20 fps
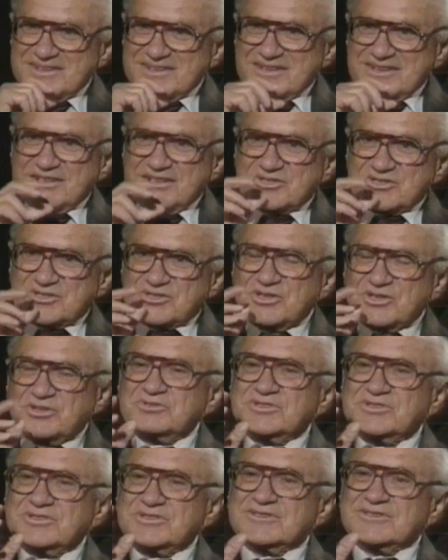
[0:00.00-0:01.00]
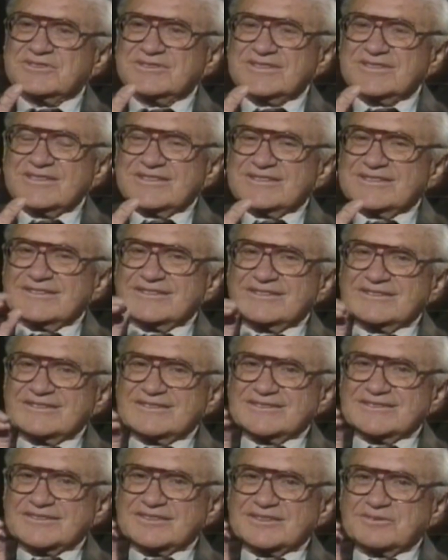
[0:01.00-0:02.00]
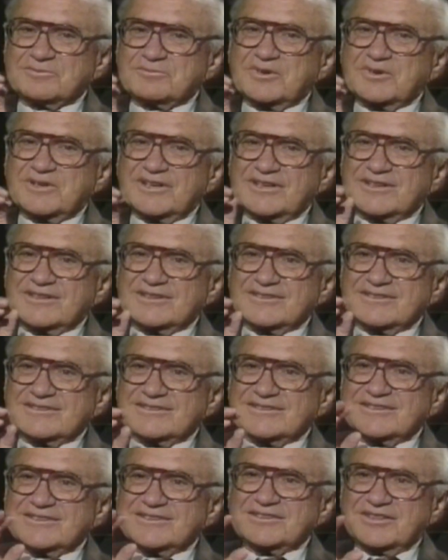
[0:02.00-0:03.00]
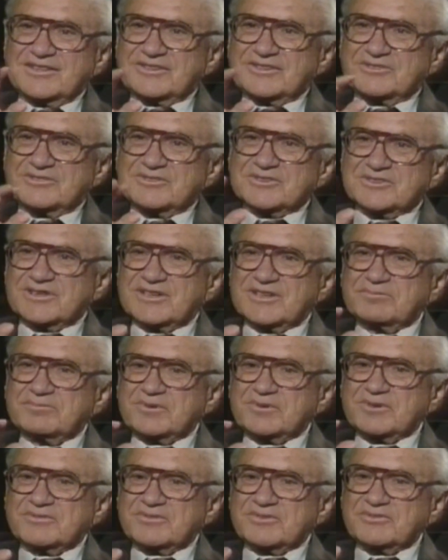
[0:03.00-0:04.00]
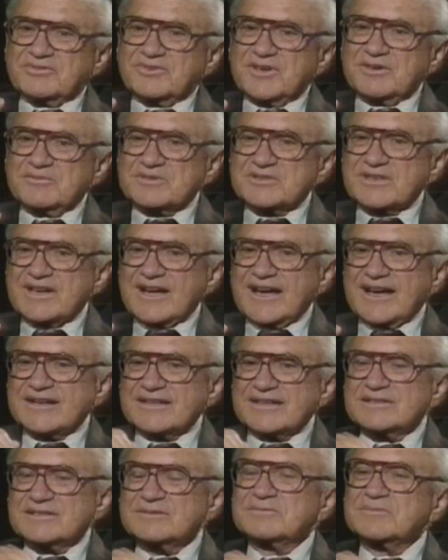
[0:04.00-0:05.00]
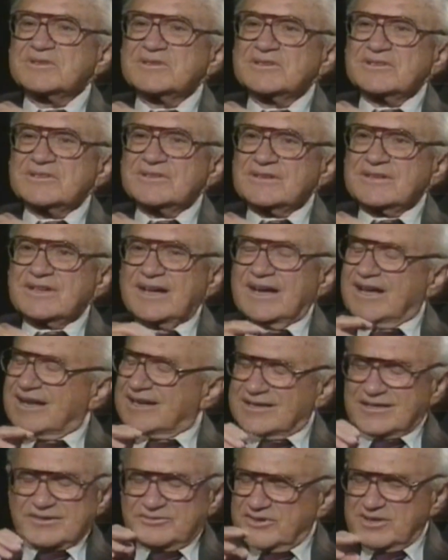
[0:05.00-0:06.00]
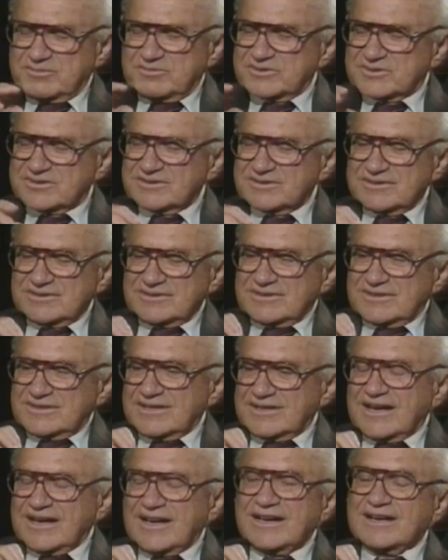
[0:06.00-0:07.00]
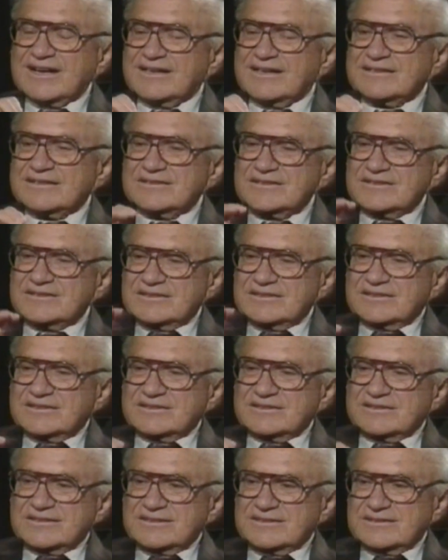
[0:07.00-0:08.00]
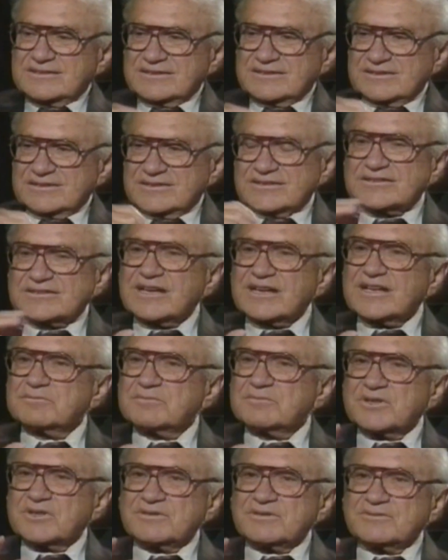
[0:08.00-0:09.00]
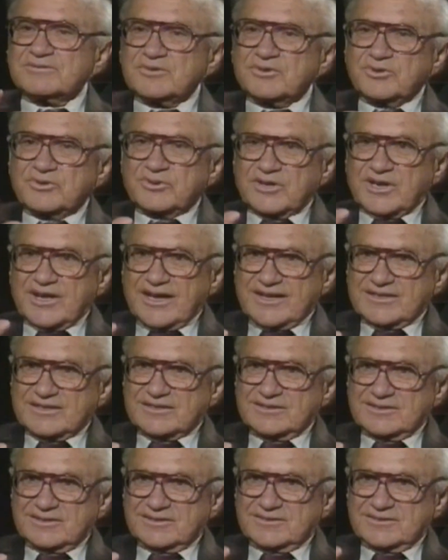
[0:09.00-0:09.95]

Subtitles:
It shows that it's, in a way, another example of the famous Acton, a statement of Lord Acton,